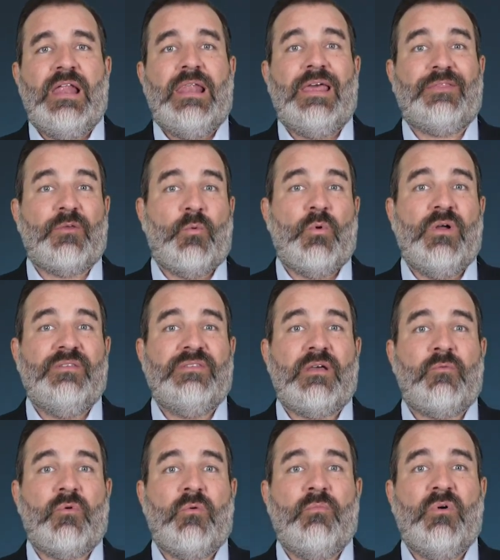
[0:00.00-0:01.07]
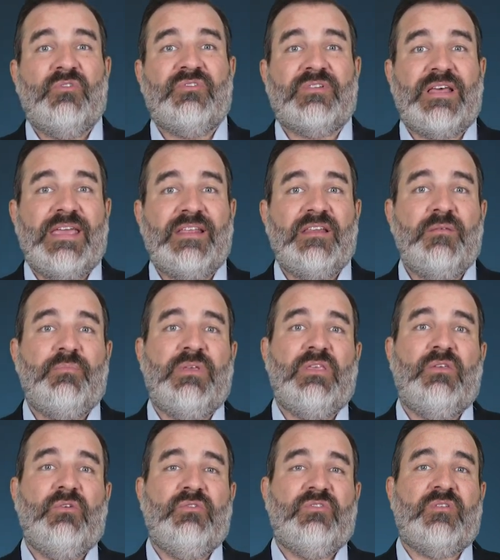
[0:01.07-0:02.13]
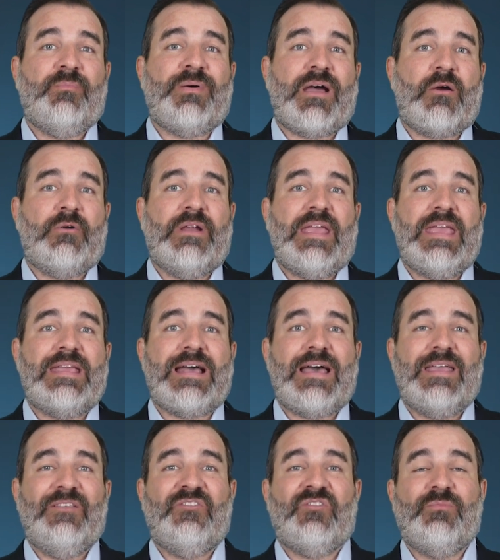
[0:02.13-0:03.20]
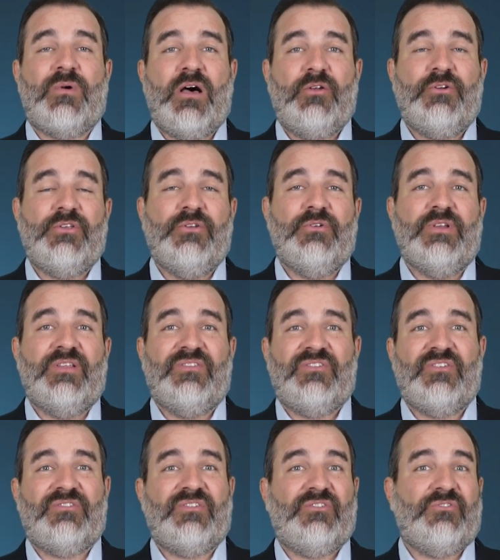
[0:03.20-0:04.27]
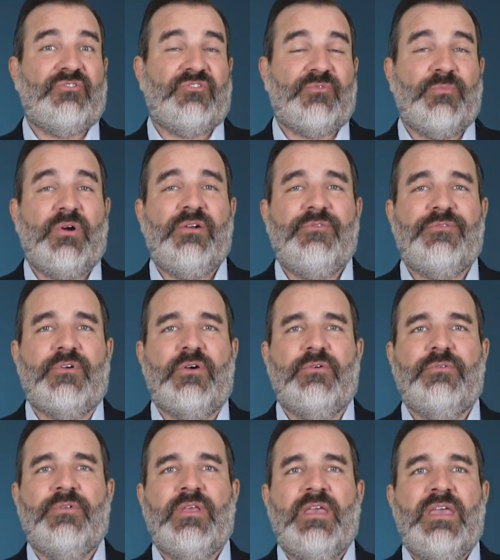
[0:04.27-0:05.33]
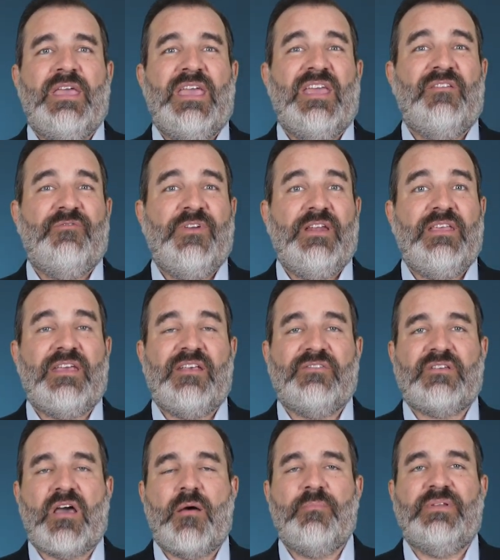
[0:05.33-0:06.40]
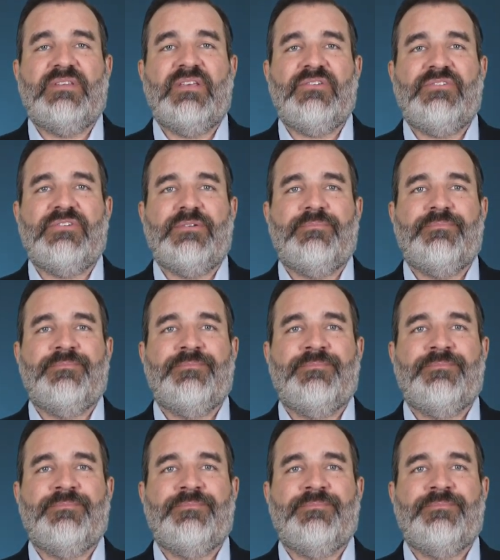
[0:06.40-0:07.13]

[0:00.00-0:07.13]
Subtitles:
like the ones that will most likely be used to power AI in smaller units such as your smartphone, NVIDIA has competition.